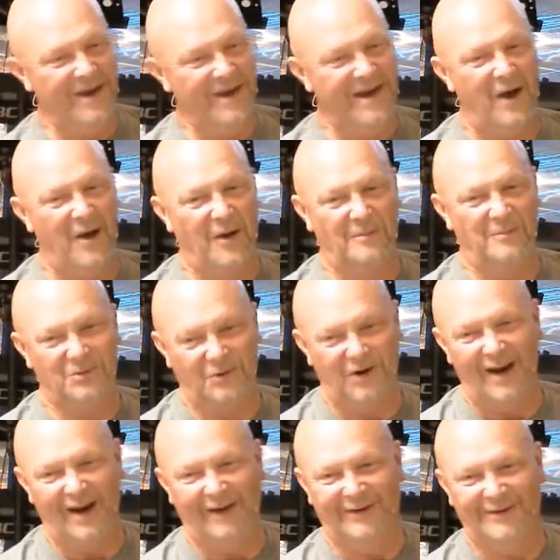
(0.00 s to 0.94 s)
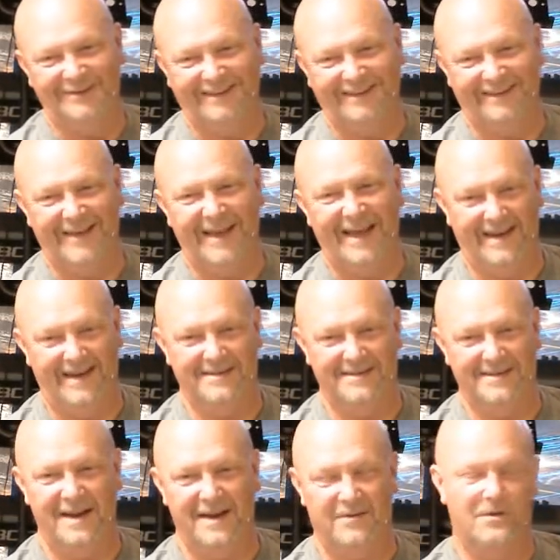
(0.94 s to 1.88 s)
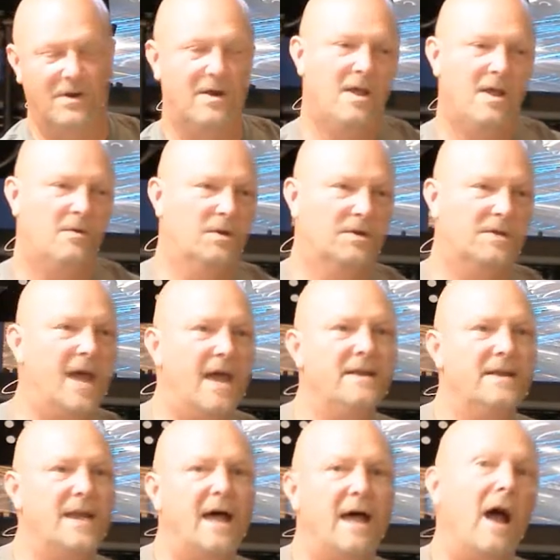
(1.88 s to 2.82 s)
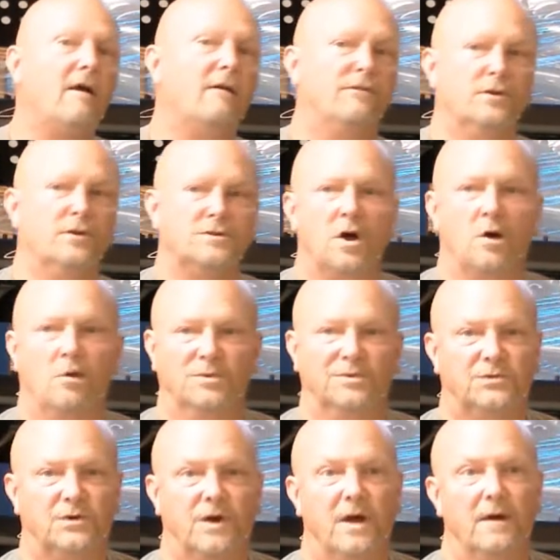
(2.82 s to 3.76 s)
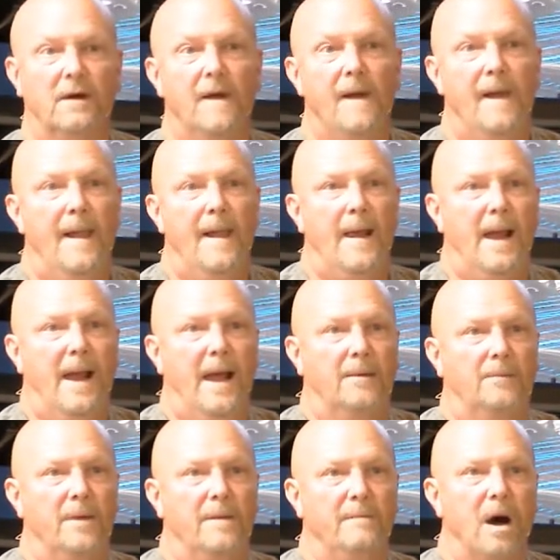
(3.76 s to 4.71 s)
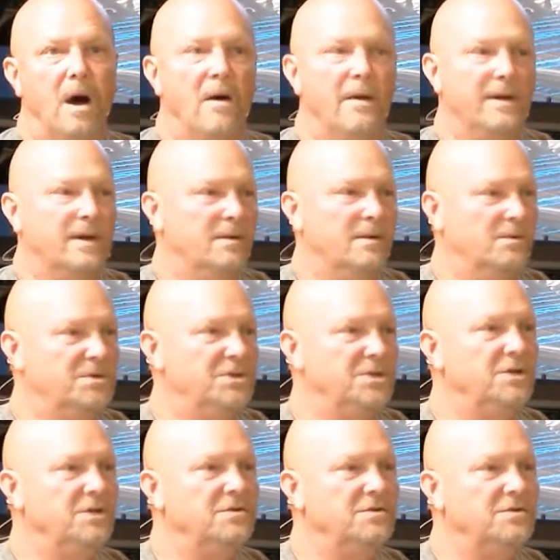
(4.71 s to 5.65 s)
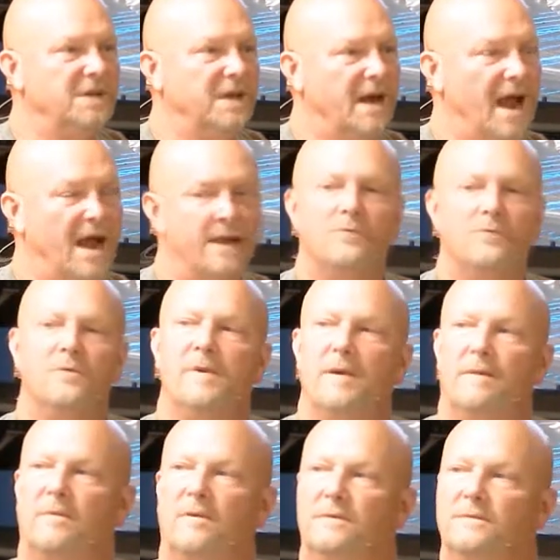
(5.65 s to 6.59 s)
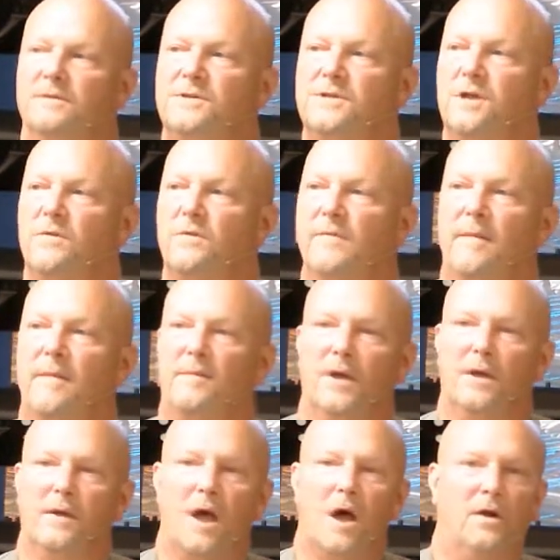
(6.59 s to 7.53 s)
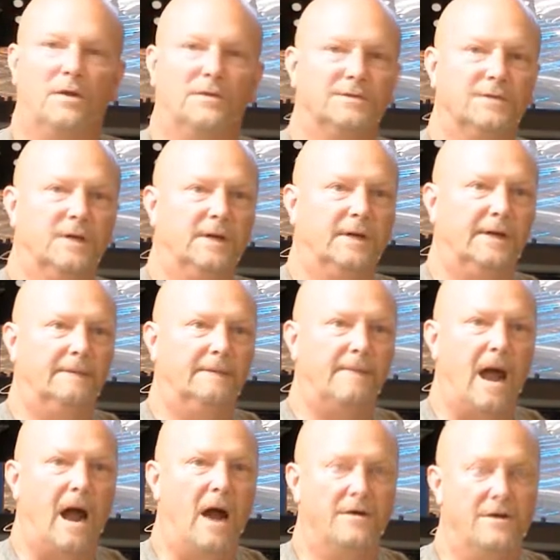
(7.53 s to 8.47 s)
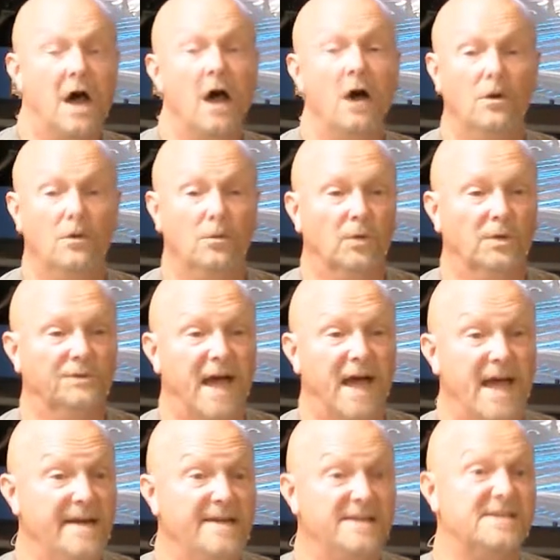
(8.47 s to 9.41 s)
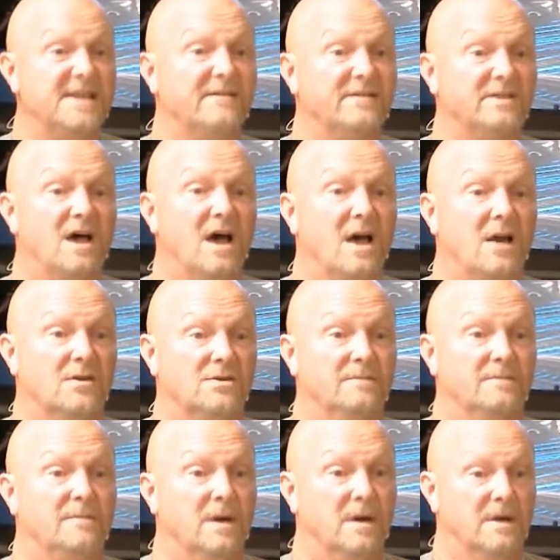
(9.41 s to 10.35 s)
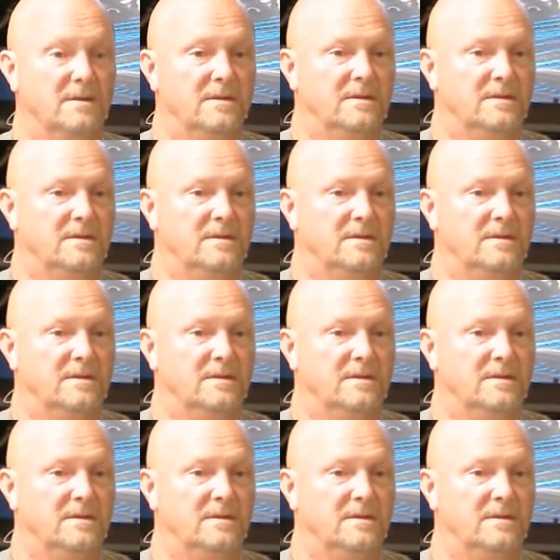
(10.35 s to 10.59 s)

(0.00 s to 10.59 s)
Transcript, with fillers: we call them trailers. You know, you got to stay in a trailer. Well, Tanya and I, our first home was a trailer. And we bought it. It was used. And I can remember, still remember, it cost, uh, our note was $87 a month.